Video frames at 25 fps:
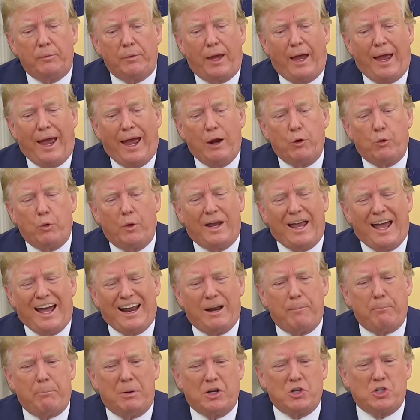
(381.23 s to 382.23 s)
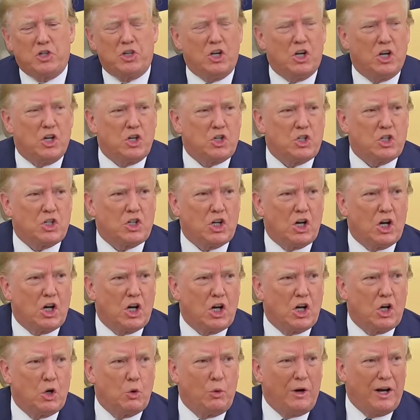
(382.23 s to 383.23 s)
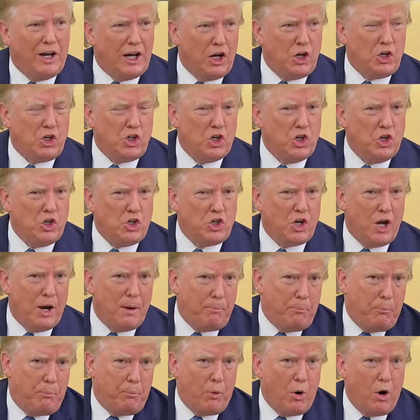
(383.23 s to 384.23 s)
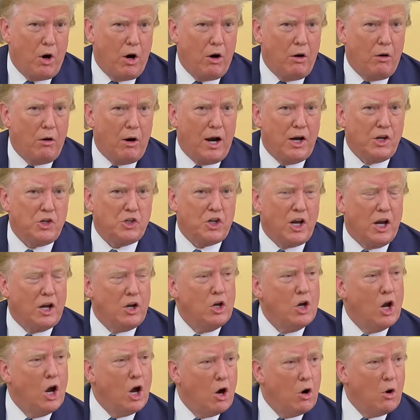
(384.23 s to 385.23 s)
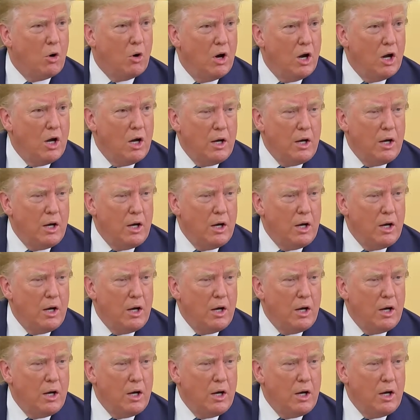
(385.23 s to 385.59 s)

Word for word: And we had a business uh, relationship where I said no.